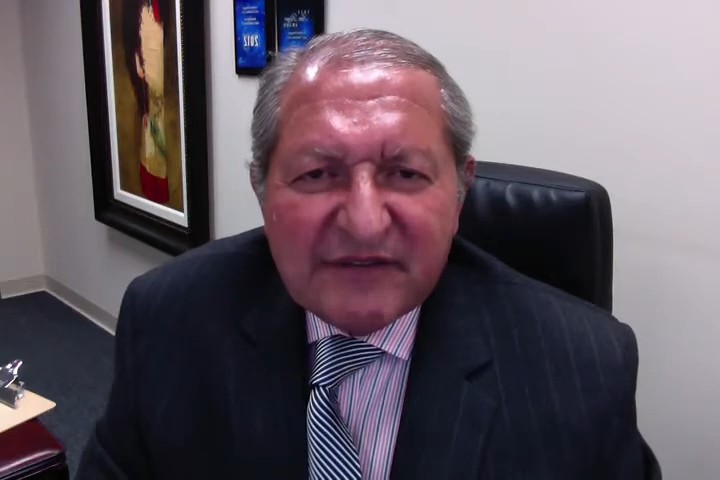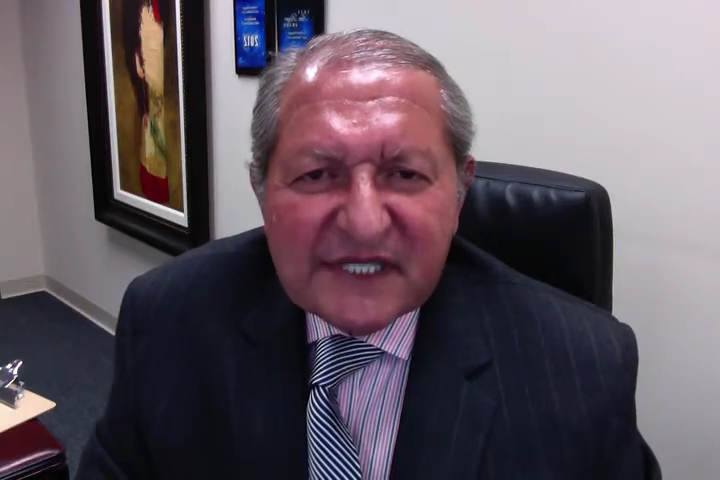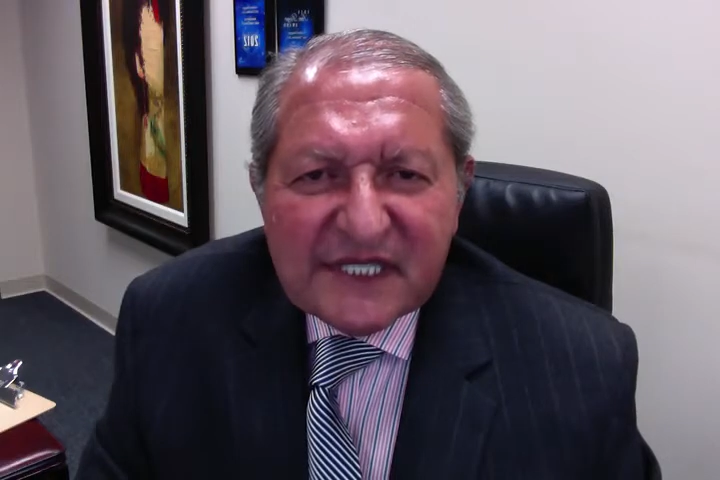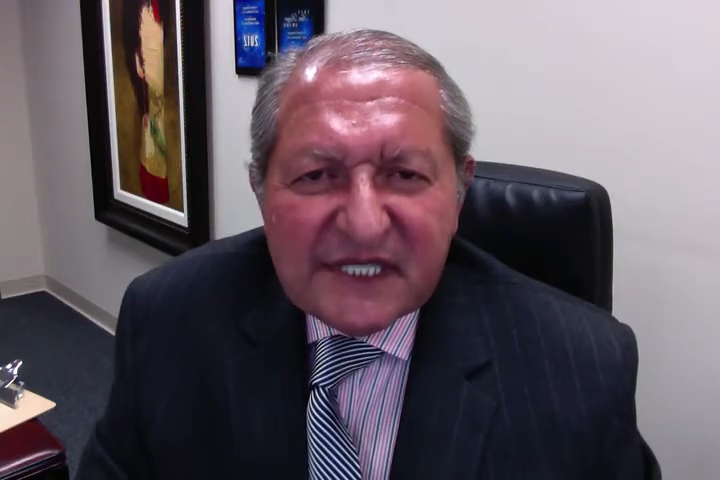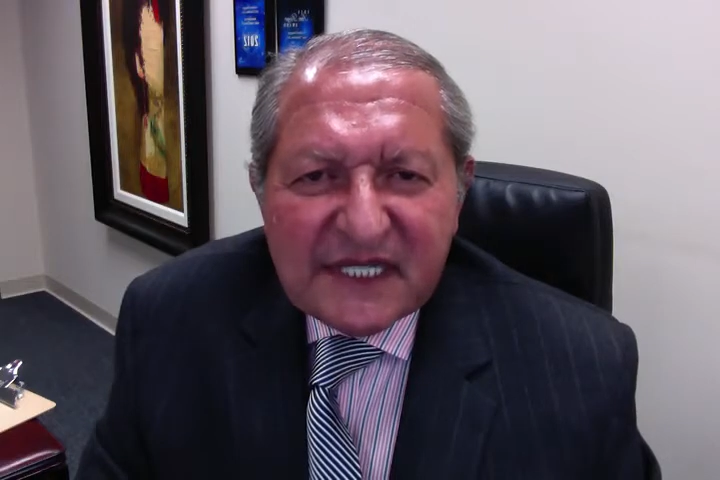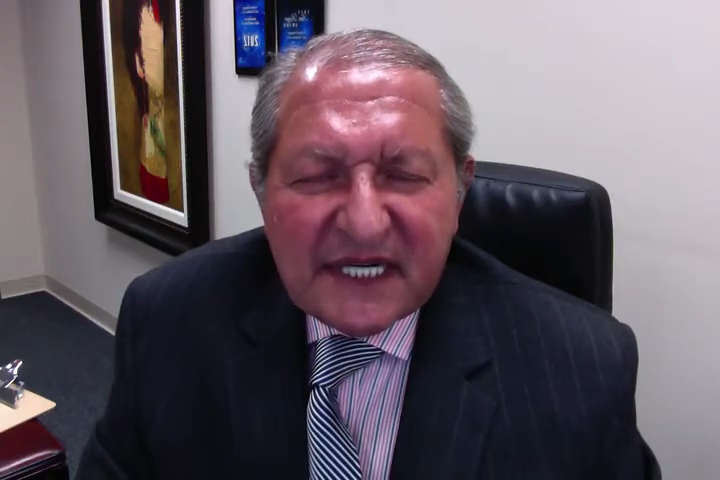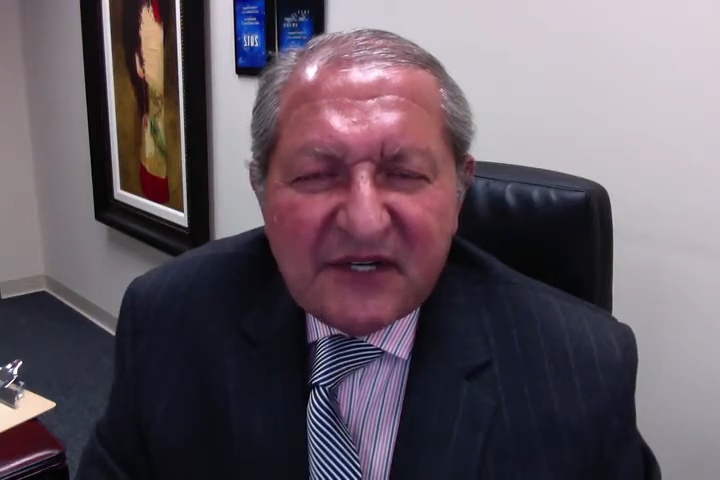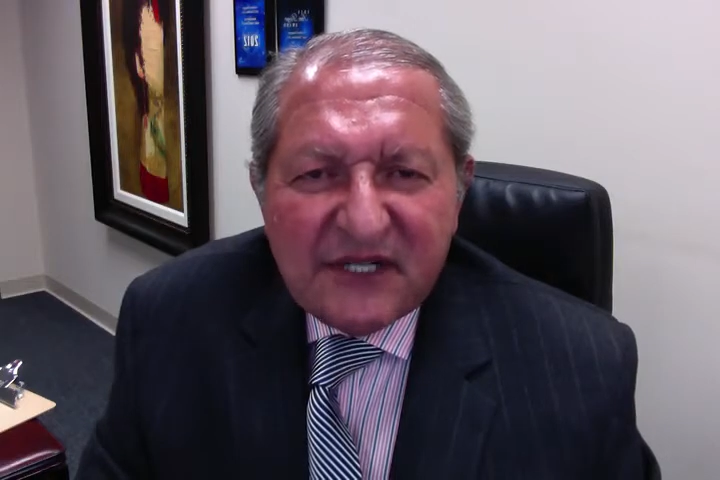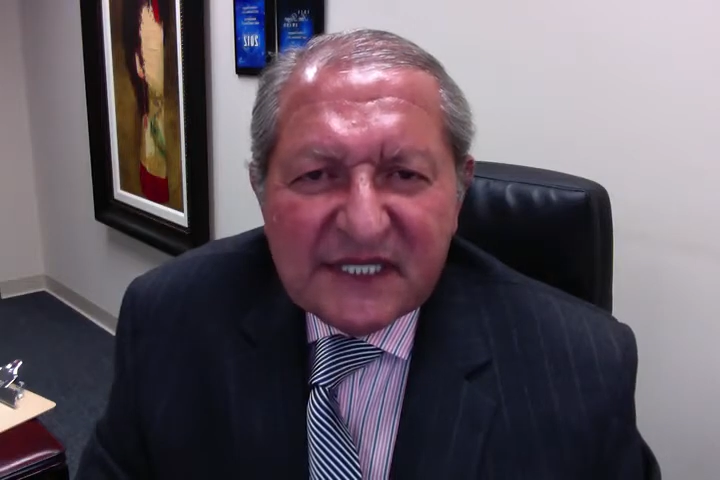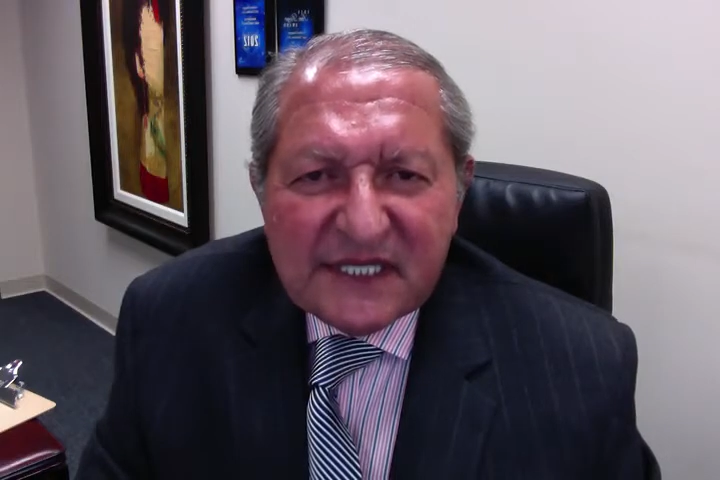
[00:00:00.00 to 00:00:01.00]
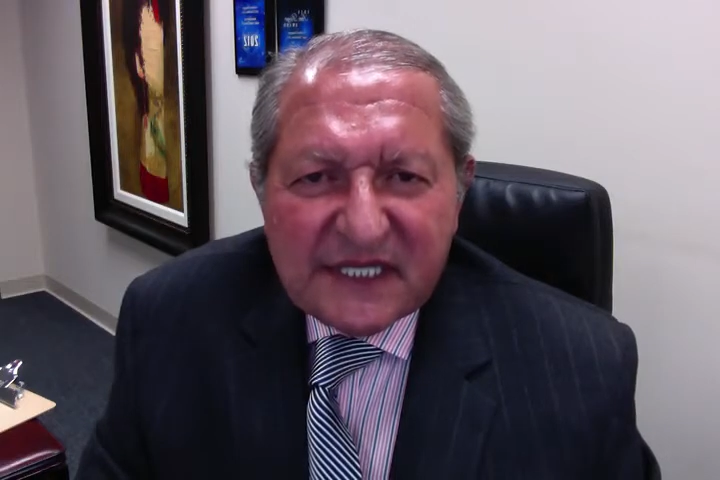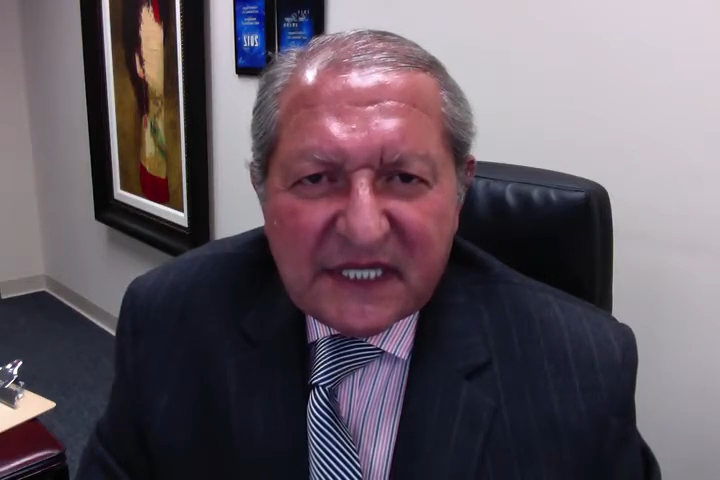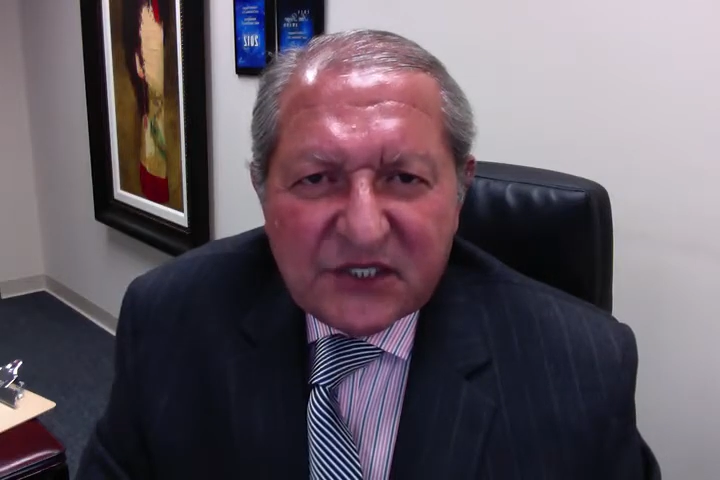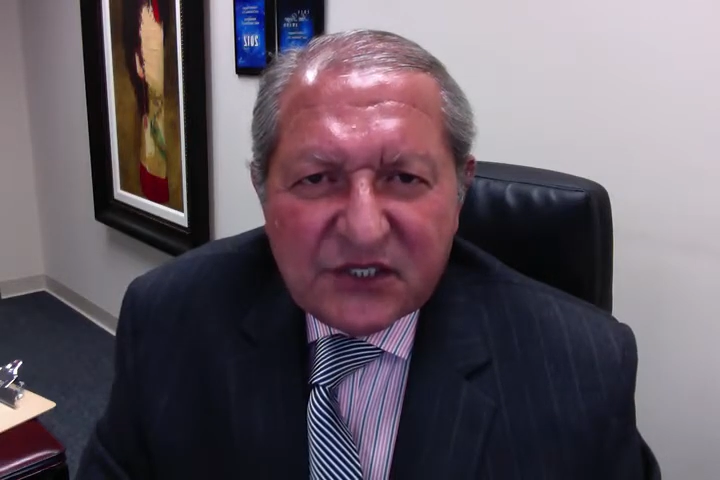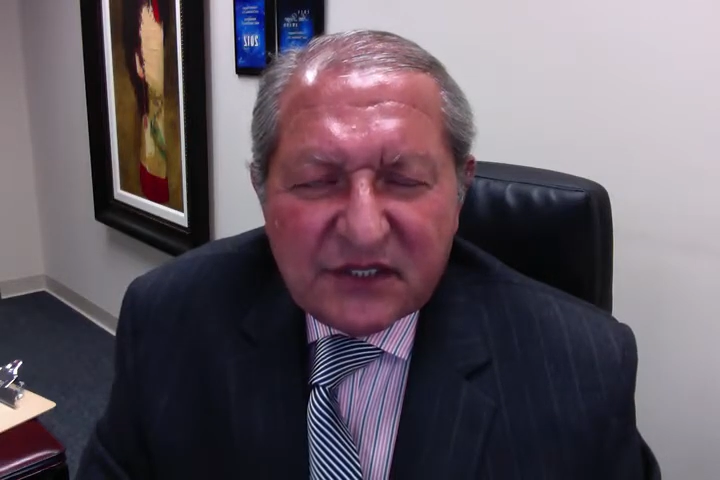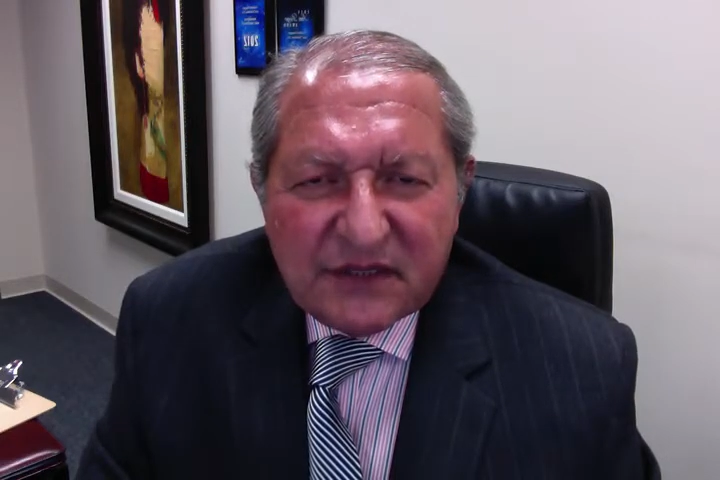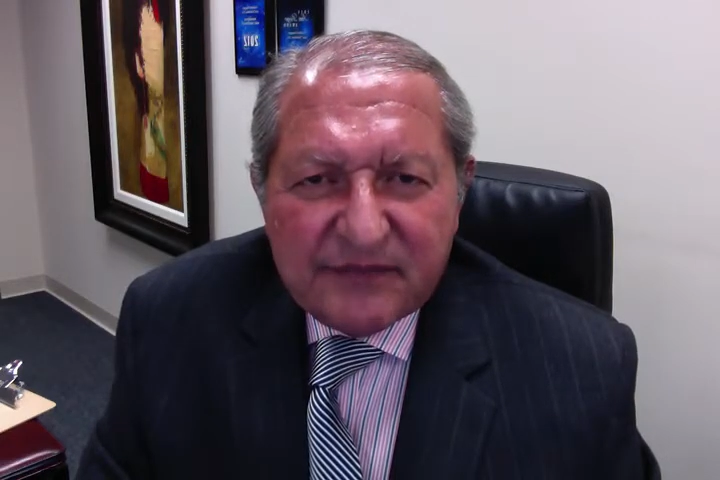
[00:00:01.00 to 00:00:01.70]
a cesarean section